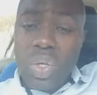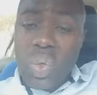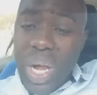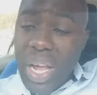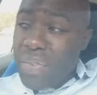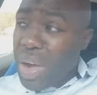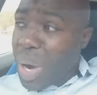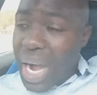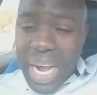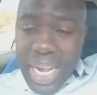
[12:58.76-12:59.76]
to have
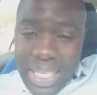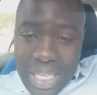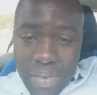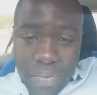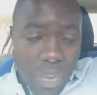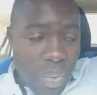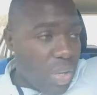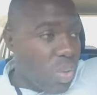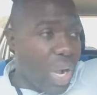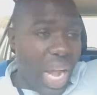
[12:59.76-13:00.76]
our eyes everywhere.
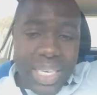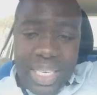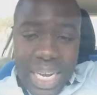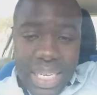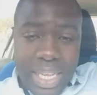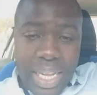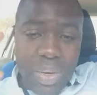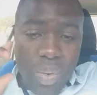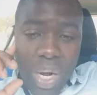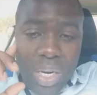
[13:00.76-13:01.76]
You can't trust
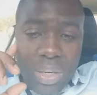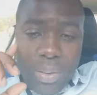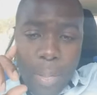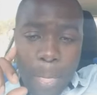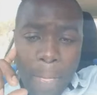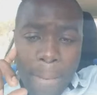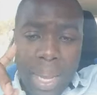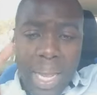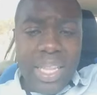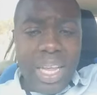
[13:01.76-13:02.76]
anyone.
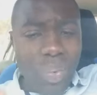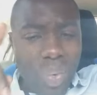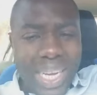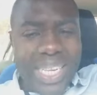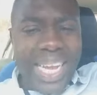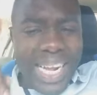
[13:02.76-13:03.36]
And then when they